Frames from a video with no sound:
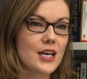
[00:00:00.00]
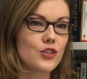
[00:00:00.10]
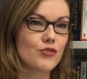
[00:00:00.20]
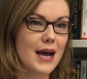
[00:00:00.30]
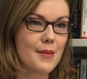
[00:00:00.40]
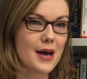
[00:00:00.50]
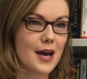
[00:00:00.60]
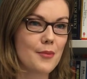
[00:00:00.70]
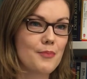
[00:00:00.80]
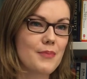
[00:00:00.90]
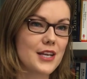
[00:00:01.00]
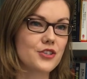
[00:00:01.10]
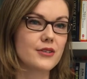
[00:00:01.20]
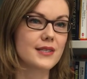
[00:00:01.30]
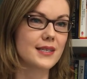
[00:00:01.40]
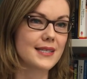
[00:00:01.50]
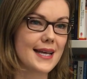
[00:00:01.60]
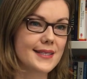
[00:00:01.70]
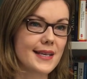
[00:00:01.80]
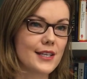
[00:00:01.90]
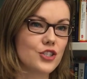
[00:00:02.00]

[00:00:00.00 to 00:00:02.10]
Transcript: drama, pictures, and dancing